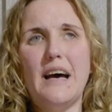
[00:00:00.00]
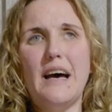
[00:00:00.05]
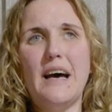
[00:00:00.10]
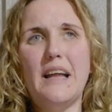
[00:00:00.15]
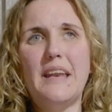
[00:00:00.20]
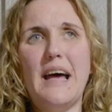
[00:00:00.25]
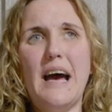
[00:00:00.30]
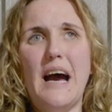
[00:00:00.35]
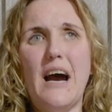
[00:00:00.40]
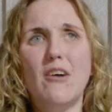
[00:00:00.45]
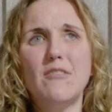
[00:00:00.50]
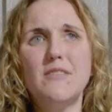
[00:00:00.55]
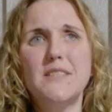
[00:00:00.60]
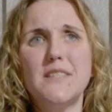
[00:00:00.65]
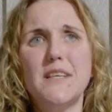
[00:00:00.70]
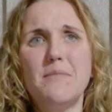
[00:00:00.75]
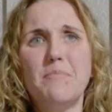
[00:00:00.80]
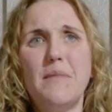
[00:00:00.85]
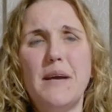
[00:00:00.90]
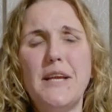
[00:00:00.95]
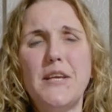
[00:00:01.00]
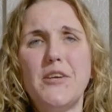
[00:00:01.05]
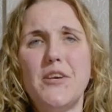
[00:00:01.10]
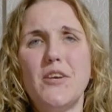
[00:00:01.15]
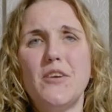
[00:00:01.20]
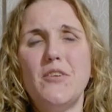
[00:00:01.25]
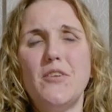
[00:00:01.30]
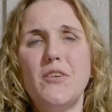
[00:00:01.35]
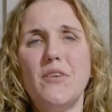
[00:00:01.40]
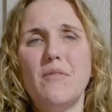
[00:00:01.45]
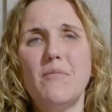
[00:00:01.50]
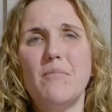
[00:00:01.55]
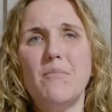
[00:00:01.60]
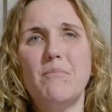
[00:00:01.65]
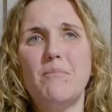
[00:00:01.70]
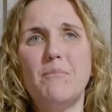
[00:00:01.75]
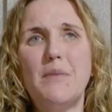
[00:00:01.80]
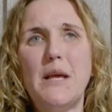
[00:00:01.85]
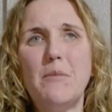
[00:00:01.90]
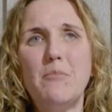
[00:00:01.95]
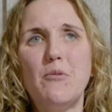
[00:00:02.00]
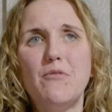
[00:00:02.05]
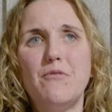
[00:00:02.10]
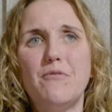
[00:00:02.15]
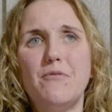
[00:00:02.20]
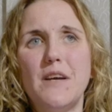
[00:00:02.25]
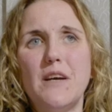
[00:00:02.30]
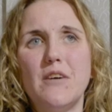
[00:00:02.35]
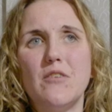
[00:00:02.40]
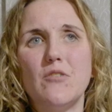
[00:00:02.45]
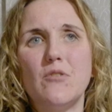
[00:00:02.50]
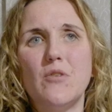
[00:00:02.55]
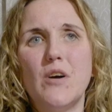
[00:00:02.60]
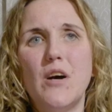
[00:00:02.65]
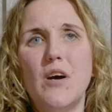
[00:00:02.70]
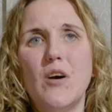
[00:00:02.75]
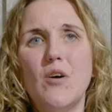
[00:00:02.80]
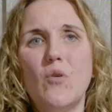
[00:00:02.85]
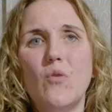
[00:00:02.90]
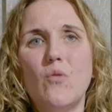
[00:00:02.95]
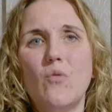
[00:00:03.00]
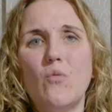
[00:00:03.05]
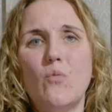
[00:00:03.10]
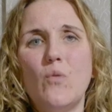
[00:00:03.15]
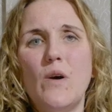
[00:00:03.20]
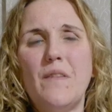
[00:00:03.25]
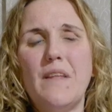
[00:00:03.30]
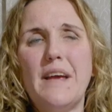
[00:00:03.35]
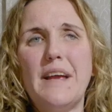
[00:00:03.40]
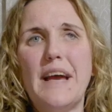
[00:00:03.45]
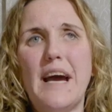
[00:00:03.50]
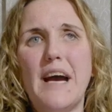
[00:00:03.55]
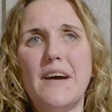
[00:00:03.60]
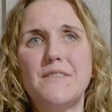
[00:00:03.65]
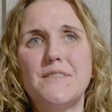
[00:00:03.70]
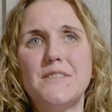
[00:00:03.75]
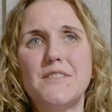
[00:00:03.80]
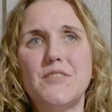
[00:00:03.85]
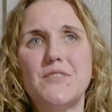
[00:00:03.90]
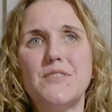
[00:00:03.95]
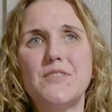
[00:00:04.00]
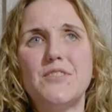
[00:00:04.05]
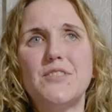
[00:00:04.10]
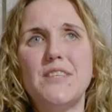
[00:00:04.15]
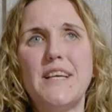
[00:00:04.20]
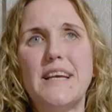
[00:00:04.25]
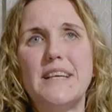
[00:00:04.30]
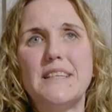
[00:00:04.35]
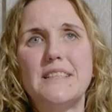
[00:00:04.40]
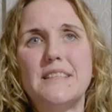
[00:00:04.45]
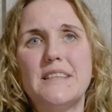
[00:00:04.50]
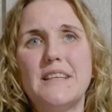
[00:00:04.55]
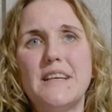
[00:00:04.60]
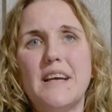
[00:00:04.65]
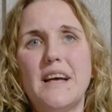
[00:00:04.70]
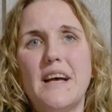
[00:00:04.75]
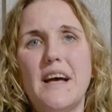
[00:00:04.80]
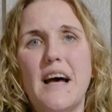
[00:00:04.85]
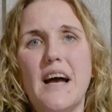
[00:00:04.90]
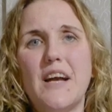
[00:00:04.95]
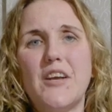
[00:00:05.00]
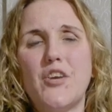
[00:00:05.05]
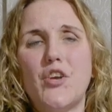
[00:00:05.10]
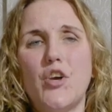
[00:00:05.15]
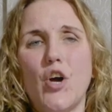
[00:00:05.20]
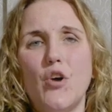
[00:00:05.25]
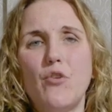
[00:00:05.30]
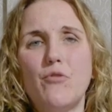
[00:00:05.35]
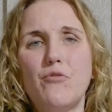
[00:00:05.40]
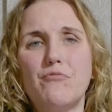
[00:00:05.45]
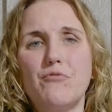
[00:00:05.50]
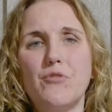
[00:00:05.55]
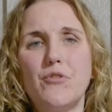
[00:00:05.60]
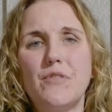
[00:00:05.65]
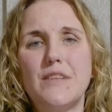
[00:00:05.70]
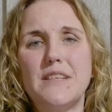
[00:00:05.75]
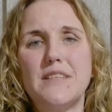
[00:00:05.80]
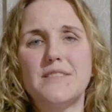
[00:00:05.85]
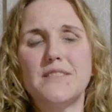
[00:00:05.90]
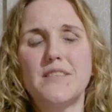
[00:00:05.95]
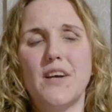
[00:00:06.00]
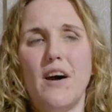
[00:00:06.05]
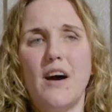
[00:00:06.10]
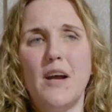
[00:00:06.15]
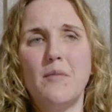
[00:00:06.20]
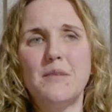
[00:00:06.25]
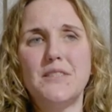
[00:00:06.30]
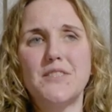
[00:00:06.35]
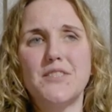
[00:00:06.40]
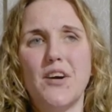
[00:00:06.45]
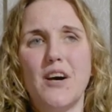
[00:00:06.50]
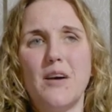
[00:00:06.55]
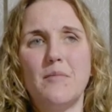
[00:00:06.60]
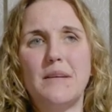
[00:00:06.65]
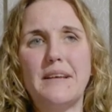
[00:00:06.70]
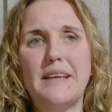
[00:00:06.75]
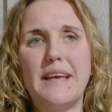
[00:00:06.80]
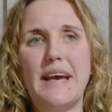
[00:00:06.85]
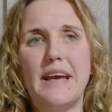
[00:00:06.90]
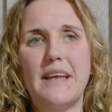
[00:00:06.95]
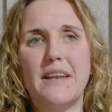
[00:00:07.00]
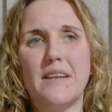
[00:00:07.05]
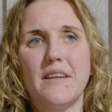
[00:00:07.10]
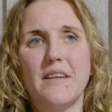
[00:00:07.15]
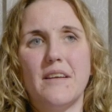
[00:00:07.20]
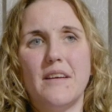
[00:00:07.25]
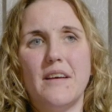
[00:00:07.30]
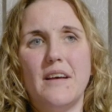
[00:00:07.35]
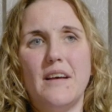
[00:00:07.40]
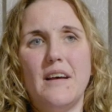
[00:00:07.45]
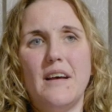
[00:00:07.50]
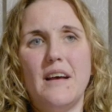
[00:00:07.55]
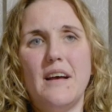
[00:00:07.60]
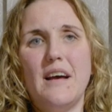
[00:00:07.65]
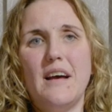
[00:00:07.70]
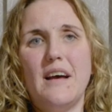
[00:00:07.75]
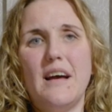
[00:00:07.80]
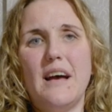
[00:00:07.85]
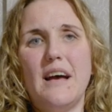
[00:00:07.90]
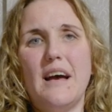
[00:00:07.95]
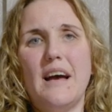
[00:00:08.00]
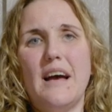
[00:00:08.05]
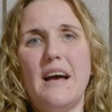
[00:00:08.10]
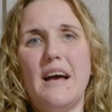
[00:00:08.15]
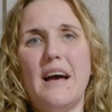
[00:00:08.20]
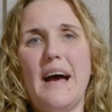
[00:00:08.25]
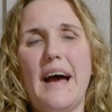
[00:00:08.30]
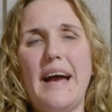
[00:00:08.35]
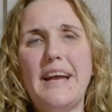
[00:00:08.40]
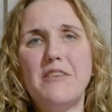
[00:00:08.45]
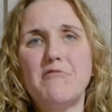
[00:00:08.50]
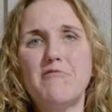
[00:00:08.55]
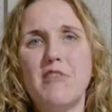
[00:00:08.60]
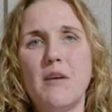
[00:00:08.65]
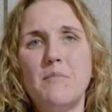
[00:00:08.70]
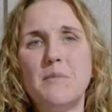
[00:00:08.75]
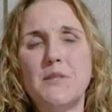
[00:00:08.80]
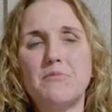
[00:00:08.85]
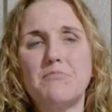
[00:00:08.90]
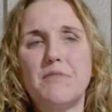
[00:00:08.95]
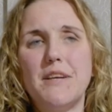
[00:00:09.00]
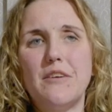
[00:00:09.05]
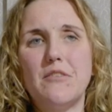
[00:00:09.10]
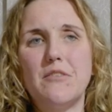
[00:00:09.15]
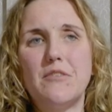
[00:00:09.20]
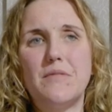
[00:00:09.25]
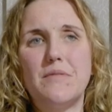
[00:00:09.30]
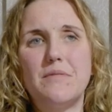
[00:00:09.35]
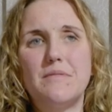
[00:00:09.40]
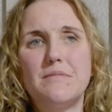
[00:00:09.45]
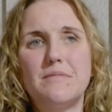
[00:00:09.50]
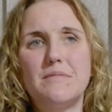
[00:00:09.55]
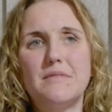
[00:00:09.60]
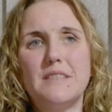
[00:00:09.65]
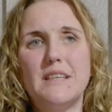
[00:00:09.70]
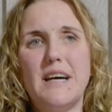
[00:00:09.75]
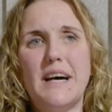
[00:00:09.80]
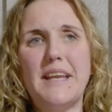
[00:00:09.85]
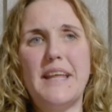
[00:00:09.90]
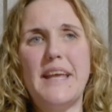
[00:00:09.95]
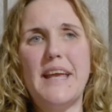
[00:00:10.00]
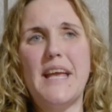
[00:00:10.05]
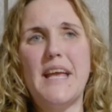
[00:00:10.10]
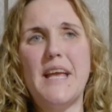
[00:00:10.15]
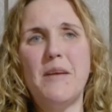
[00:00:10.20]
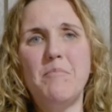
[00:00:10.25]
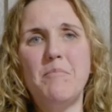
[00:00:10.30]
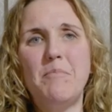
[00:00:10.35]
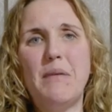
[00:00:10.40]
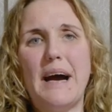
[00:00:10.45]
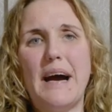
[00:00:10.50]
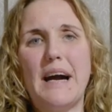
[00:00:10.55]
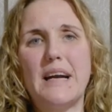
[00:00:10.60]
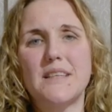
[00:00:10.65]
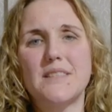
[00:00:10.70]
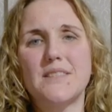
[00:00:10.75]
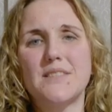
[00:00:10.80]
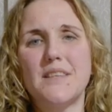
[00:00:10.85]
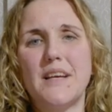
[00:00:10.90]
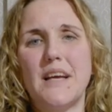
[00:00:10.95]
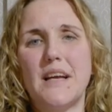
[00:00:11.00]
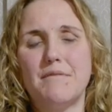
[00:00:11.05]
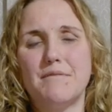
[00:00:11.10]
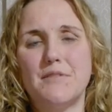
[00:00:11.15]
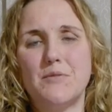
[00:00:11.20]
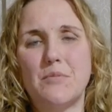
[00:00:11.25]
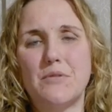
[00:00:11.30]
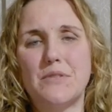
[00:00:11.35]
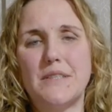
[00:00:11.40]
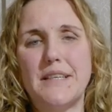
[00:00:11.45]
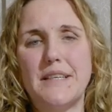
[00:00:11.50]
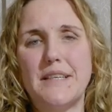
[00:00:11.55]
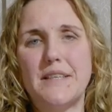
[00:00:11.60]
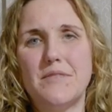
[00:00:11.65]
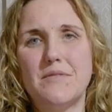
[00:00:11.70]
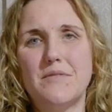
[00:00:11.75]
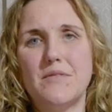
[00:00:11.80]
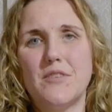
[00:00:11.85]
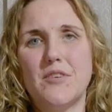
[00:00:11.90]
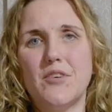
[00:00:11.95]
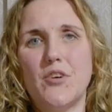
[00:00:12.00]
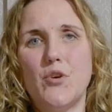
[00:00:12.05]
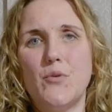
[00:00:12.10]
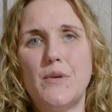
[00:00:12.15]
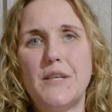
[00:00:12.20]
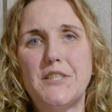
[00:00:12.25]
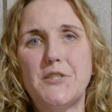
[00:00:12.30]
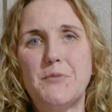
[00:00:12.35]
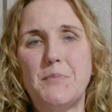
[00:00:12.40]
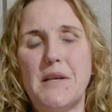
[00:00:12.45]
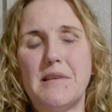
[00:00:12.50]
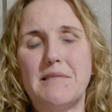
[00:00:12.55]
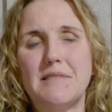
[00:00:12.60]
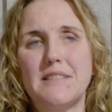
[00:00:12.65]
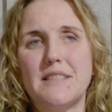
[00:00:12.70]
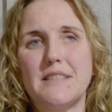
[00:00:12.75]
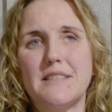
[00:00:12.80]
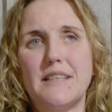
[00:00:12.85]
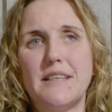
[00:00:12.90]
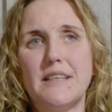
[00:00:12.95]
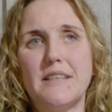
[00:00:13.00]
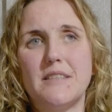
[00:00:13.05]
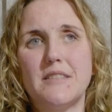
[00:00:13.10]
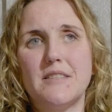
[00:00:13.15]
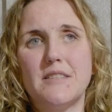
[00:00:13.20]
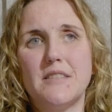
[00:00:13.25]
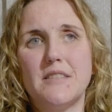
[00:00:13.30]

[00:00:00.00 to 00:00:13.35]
And how does it make people feel when they have to sit and go through this time and time again? Hate crime is real and it impacts everybody who experiences it.